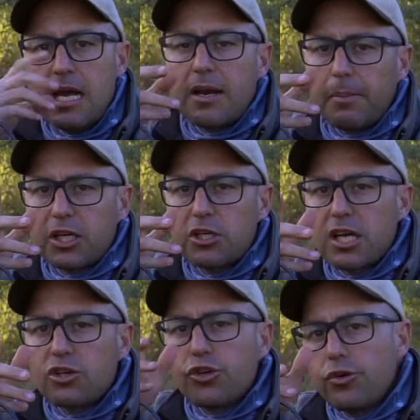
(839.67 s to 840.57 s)
Now, because
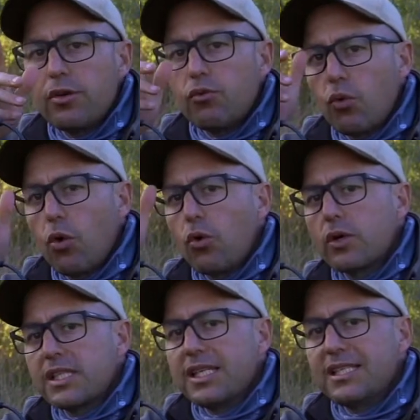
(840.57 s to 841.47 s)
I shoot in RAW,
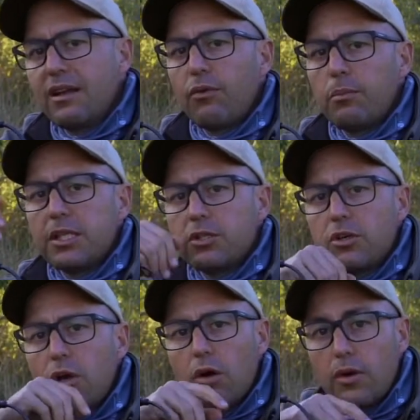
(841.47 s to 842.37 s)
it's easy for me to
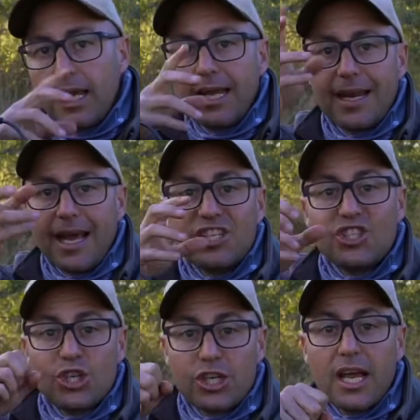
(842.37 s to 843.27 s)
go in and
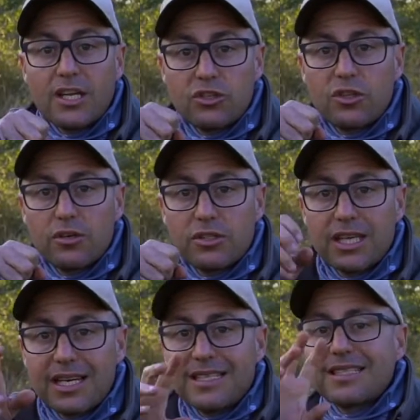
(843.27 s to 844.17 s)
change those
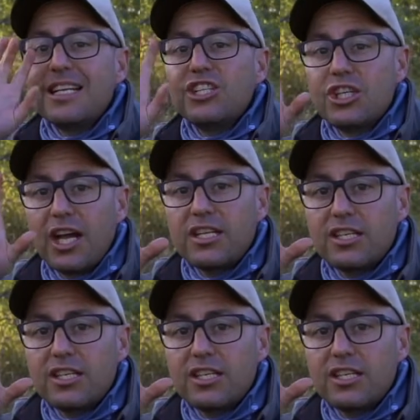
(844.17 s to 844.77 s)
settings and change